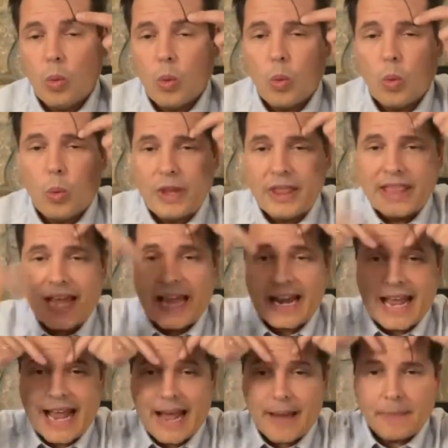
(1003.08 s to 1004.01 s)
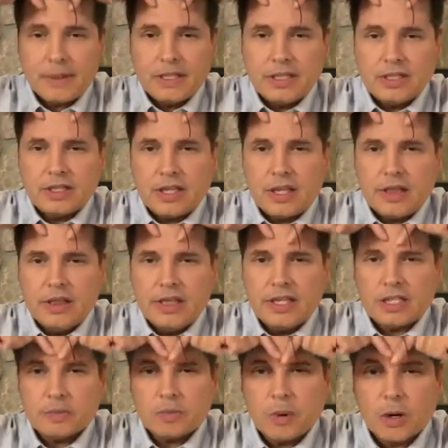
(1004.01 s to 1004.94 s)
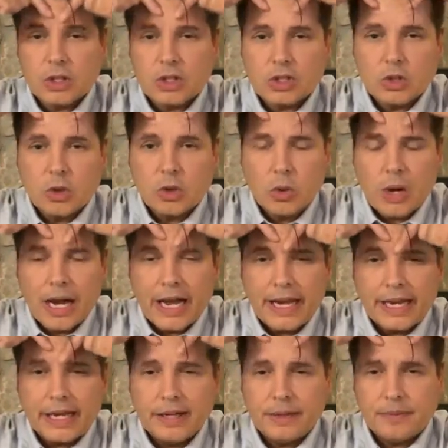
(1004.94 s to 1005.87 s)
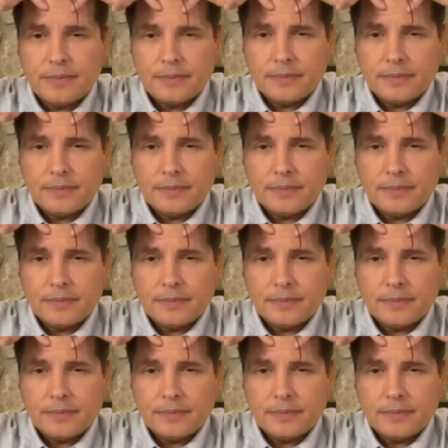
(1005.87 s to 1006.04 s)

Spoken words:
When that happens, this part's quiet,